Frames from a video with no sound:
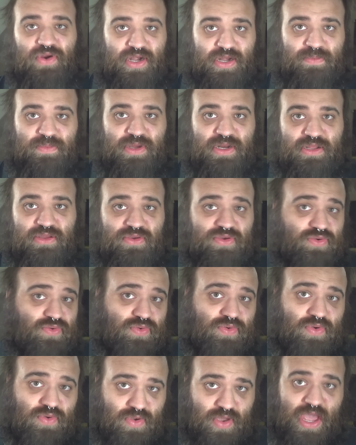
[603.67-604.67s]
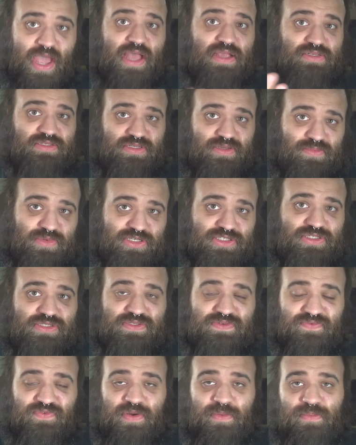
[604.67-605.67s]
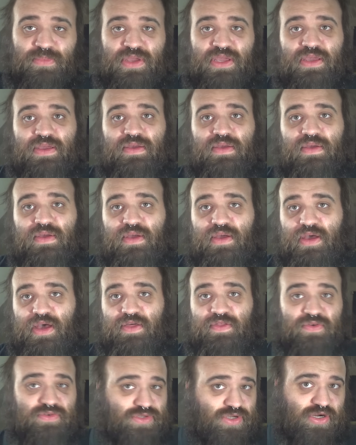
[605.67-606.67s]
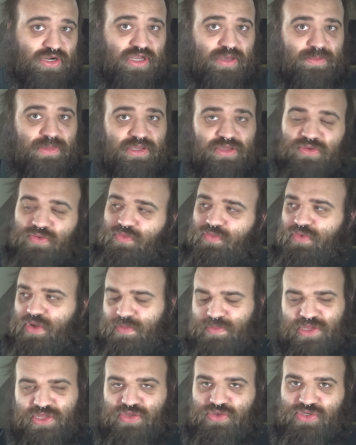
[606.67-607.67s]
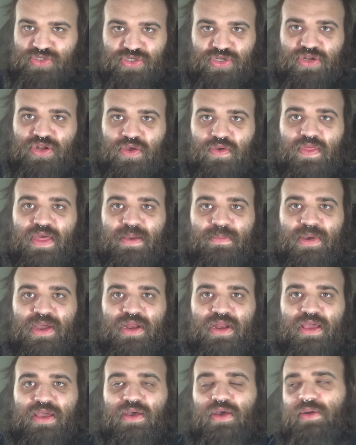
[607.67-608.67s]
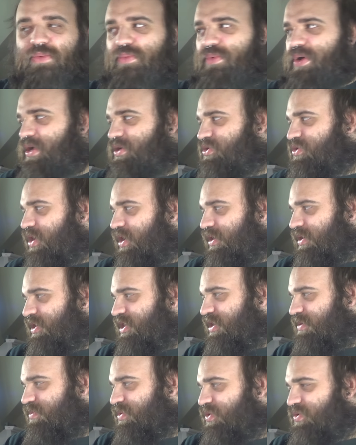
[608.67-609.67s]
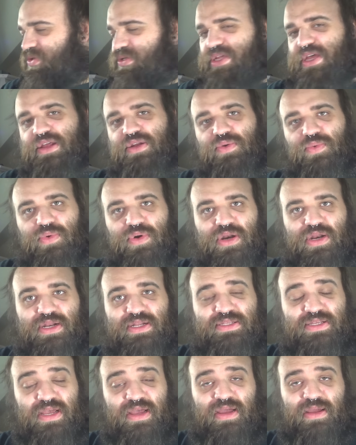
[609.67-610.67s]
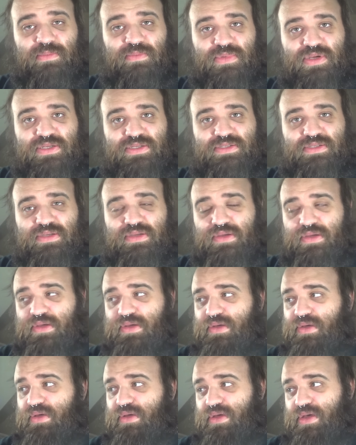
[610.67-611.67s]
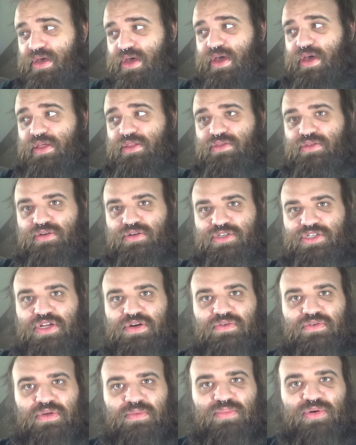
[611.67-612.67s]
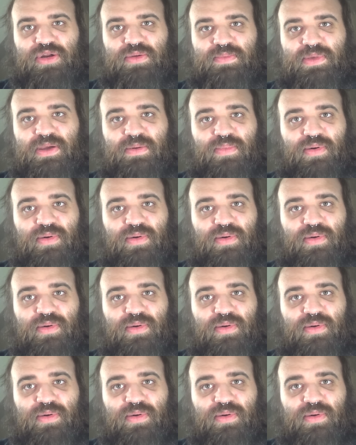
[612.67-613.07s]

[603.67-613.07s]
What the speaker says: anybody who has commissions from me. Those are coming. You should know that by now. I try to keep those down to one at a time because they're generally pretty big